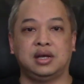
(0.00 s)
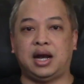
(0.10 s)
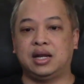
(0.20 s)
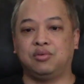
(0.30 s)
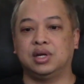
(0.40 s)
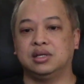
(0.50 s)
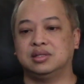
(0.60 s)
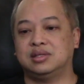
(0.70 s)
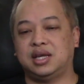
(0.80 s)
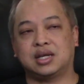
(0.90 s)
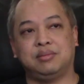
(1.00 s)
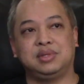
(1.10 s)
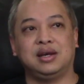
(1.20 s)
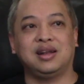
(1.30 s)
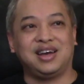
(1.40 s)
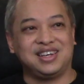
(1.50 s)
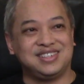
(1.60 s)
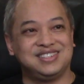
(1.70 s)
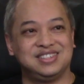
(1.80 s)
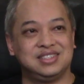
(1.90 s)
I don't want to take up their line.
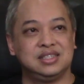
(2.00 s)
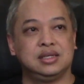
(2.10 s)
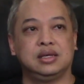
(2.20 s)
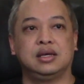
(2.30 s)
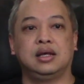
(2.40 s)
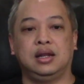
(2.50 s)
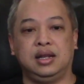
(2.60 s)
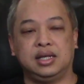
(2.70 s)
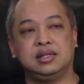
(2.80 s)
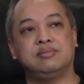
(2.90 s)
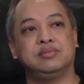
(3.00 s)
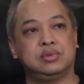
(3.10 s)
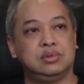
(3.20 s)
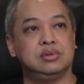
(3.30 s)
Let them